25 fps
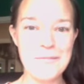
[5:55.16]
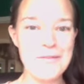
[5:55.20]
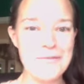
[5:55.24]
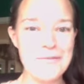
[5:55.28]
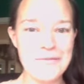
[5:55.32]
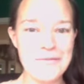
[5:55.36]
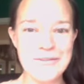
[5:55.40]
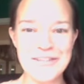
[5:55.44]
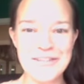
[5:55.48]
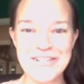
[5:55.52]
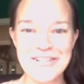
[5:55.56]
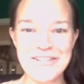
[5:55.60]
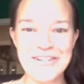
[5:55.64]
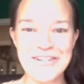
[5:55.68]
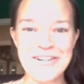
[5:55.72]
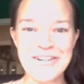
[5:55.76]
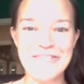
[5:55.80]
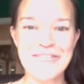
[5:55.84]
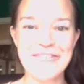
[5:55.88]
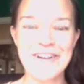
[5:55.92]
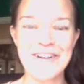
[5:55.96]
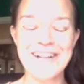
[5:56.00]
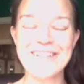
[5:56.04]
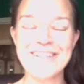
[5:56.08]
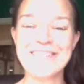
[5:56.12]
through the door and
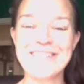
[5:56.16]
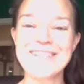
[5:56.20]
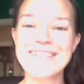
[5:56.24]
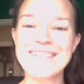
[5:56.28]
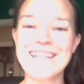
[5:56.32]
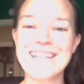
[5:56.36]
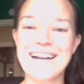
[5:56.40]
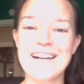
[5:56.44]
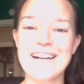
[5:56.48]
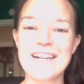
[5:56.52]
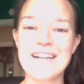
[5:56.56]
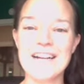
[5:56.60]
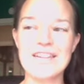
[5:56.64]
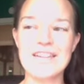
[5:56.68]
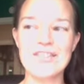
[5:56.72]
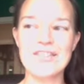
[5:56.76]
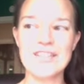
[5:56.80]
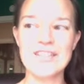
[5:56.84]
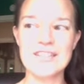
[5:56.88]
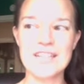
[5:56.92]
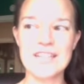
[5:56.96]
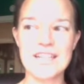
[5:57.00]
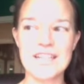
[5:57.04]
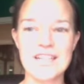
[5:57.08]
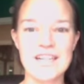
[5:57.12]
follow us out. I was
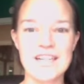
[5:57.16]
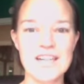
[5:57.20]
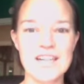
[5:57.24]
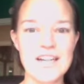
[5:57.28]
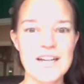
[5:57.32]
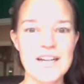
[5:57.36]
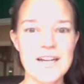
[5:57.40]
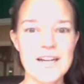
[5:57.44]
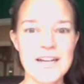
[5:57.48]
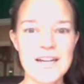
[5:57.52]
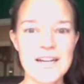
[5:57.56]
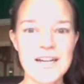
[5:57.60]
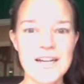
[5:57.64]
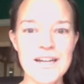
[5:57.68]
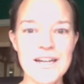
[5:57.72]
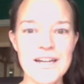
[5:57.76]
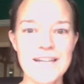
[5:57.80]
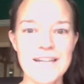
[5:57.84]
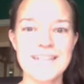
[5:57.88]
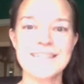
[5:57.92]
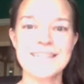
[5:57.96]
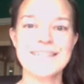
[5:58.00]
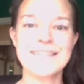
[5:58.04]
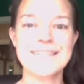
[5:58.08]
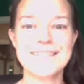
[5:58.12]
just like, ugh.
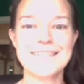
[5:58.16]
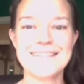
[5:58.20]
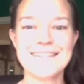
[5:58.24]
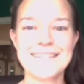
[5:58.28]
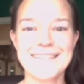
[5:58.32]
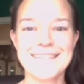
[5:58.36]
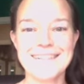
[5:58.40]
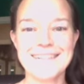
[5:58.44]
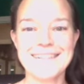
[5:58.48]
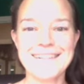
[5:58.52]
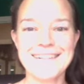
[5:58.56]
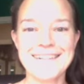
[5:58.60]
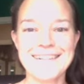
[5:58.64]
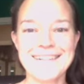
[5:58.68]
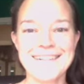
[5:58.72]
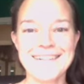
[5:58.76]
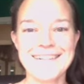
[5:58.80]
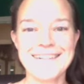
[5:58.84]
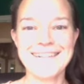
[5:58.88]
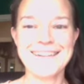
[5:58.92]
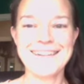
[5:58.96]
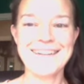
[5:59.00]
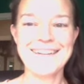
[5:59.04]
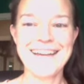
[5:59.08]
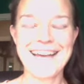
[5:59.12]

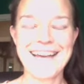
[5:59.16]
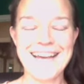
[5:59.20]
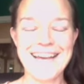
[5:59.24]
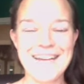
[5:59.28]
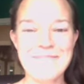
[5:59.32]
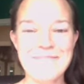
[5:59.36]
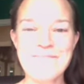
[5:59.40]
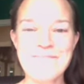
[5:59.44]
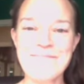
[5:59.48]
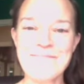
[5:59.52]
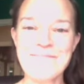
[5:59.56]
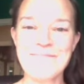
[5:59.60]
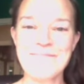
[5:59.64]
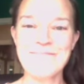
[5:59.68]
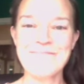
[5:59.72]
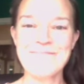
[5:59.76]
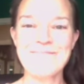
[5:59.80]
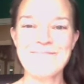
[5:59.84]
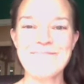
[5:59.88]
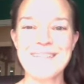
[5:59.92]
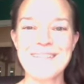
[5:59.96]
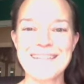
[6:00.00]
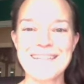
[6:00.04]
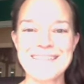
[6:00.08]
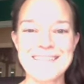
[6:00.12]
Okay.
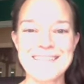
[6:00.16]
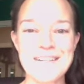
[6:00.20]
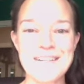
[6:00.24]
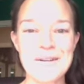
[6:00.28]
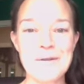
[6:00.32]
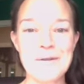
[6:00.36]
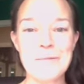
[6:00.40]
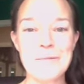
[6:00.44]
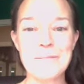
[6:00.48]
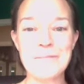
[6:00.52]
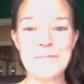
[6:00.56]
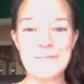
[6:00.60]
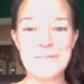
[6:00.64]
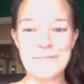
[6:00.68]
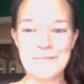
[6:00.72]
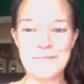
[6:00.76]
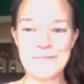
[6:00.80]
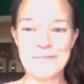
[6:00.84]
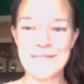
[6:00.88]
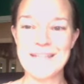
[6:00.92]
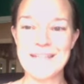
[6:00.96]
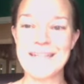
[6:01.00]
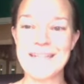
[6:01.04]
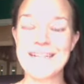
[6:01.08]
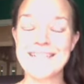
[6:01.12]
So
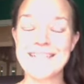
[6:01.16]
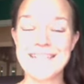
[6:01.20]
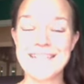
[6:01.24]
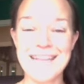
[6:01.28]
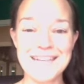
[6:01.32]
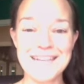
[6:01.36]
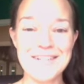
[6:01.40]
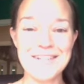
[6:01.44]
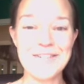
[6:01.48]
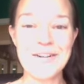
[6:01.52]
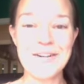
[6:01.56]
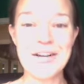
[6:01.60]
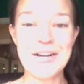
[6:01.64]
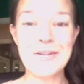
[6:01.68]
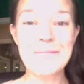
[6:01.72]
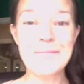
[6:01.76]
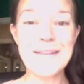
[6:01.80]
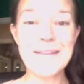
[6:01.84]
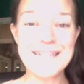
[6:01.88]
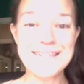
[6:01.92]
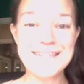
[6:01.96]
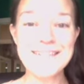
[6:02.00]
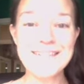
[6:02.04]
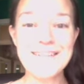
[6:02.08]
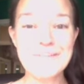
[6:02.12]
then I just had to ground
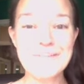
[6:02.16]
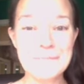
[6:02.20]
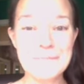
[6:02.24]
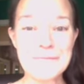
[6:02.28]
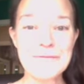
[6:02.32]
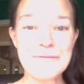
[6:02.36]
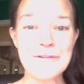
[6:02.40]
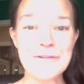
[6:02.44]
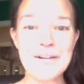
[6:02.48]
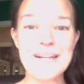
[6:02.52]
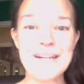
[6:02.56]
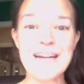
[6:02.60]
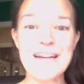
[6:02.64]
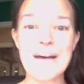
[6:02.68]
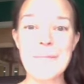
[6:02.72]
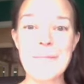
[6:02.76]
myself before I got